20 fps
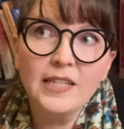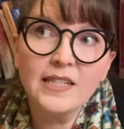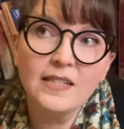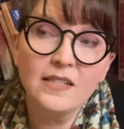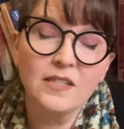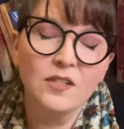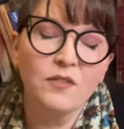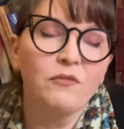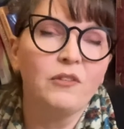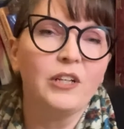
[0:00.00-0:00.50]

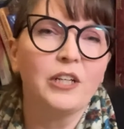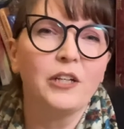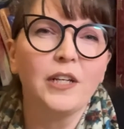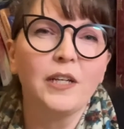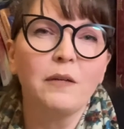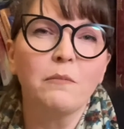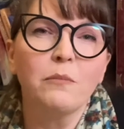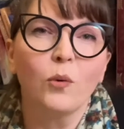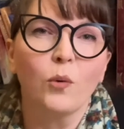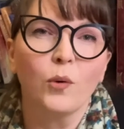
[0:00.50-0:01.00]
is a
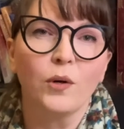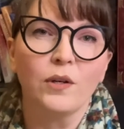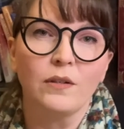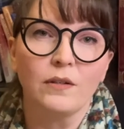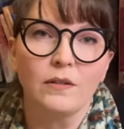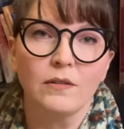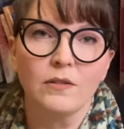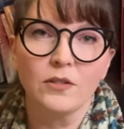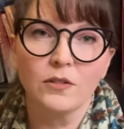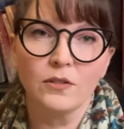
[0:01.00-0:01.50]
very
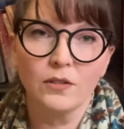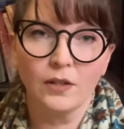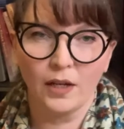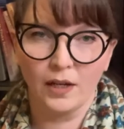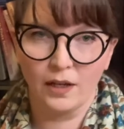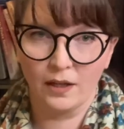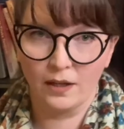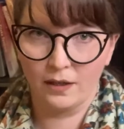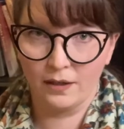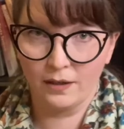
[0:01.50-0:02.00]
important
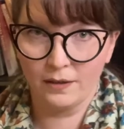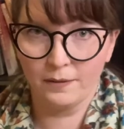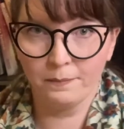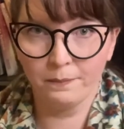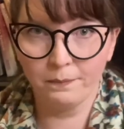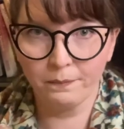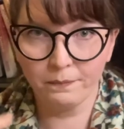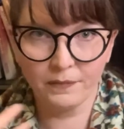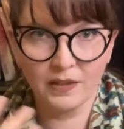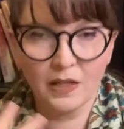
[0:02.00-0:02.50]

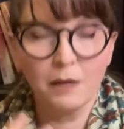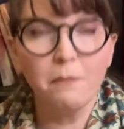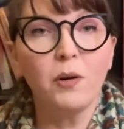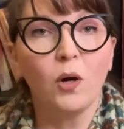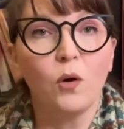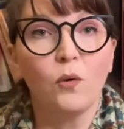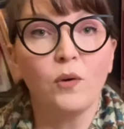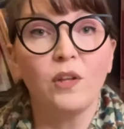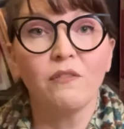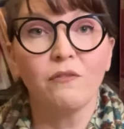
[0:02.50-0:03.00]

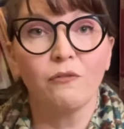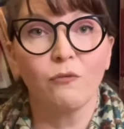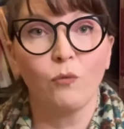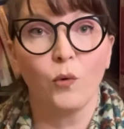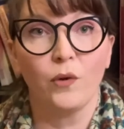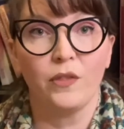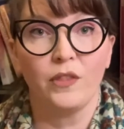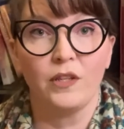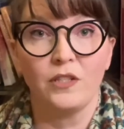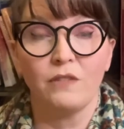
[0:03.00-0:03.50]
component
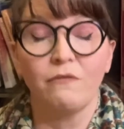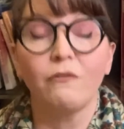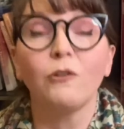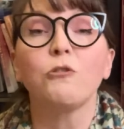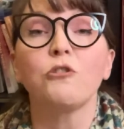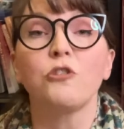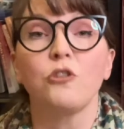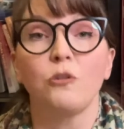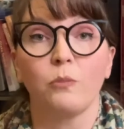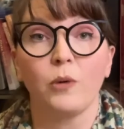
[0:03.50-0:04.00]
for the
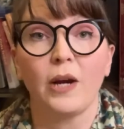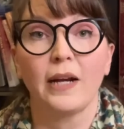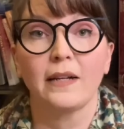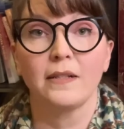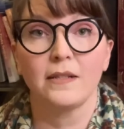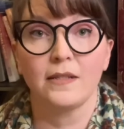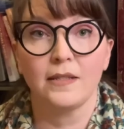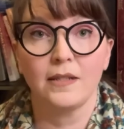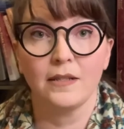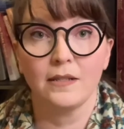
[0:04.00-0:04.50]
devotional
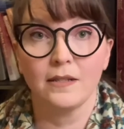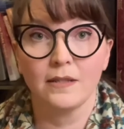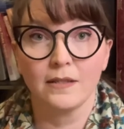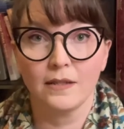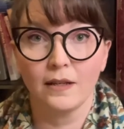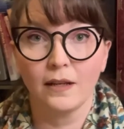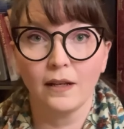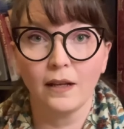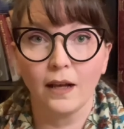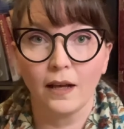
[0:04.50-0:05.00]
practices
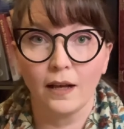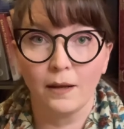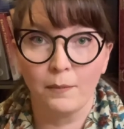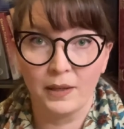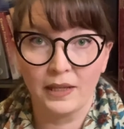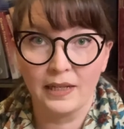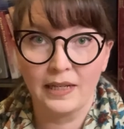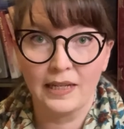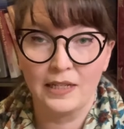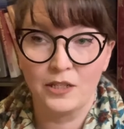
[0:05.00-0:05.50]

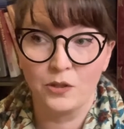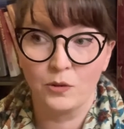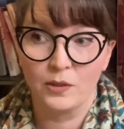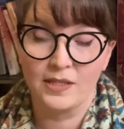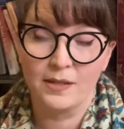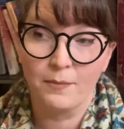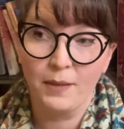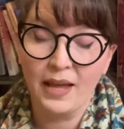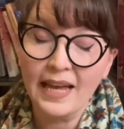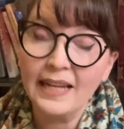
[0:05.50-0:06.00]
in
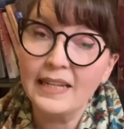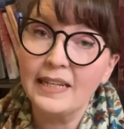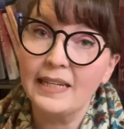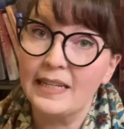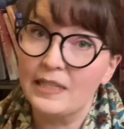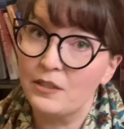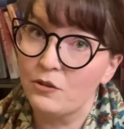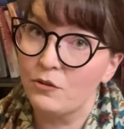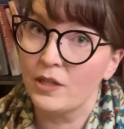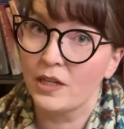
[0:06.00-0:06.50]
Hinduism and in
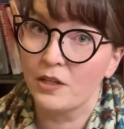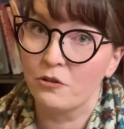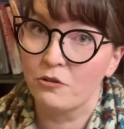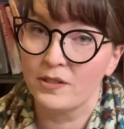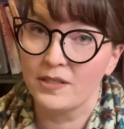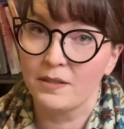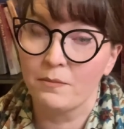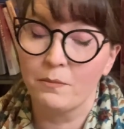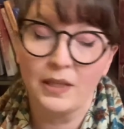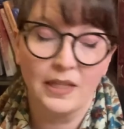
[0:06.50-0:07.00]
Hindu
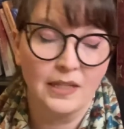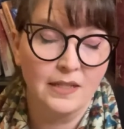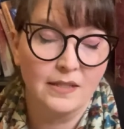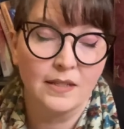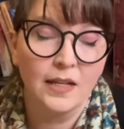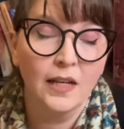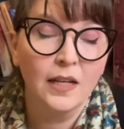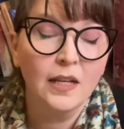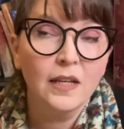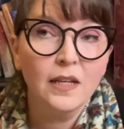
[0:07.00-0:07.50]
Tantrism, because
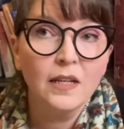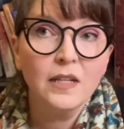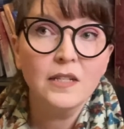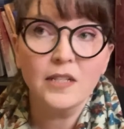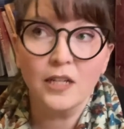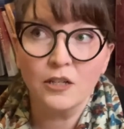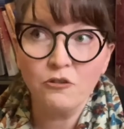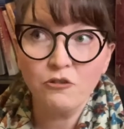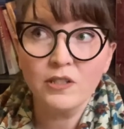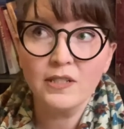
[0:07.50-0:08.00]

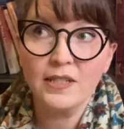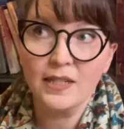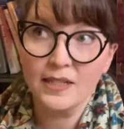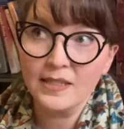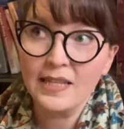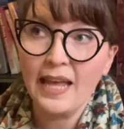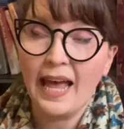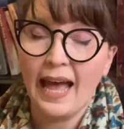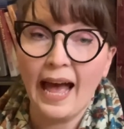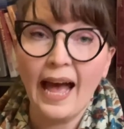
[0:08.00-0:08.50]
Tantra
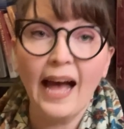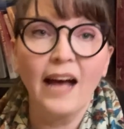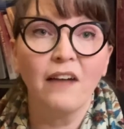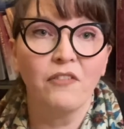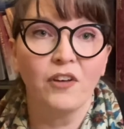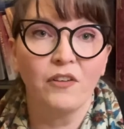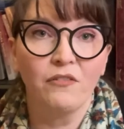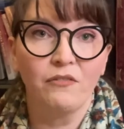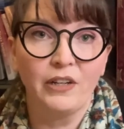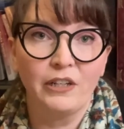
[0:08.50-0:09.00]
does have
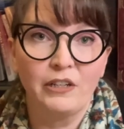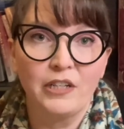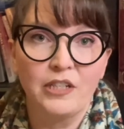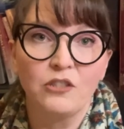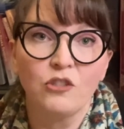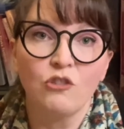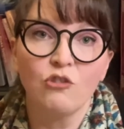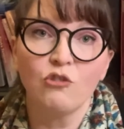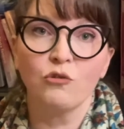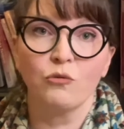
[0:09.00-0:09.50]
a very
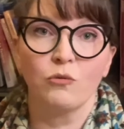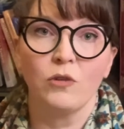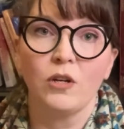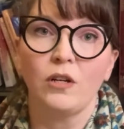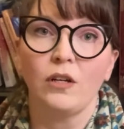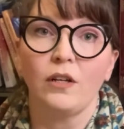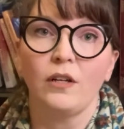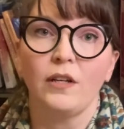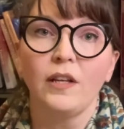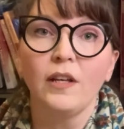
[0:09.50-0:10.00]

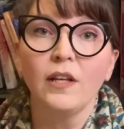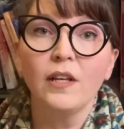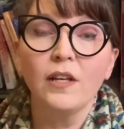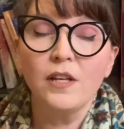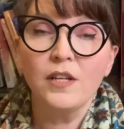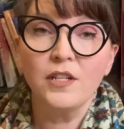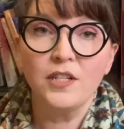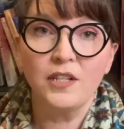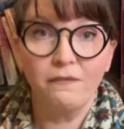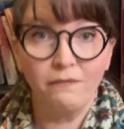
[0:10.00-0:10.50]
strong
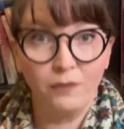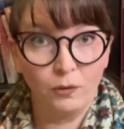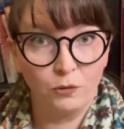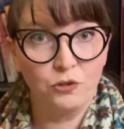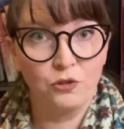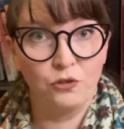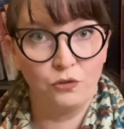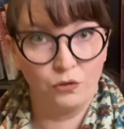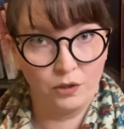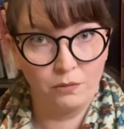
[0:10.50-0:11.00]

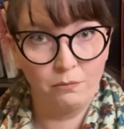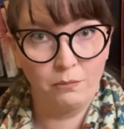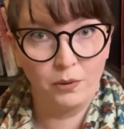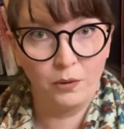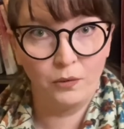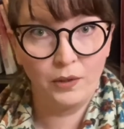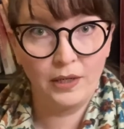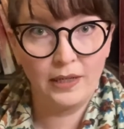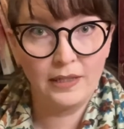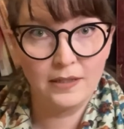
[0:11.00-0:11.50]
devotional
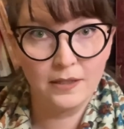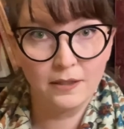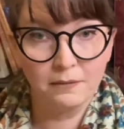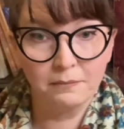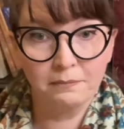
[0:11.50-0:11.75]
component.